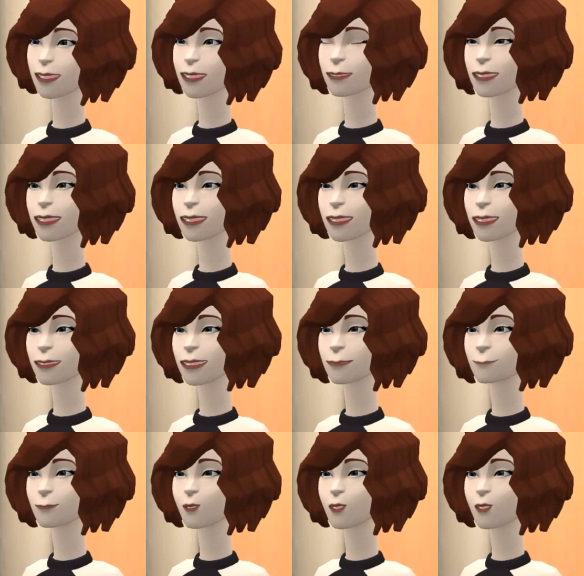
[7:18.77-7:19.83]
and
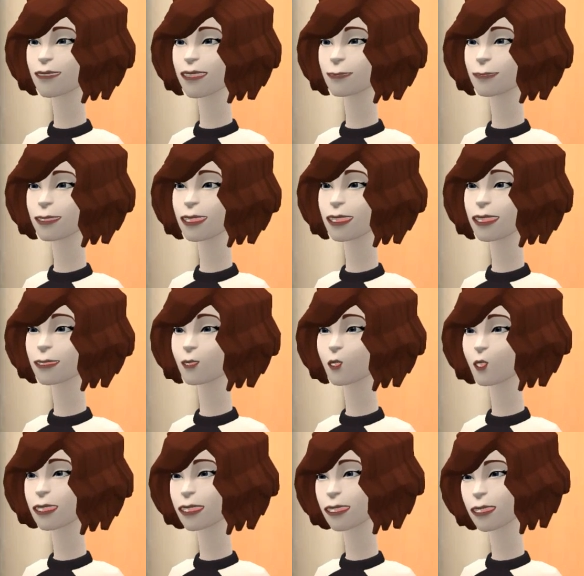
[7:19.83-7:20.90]
testimony from a gal as well.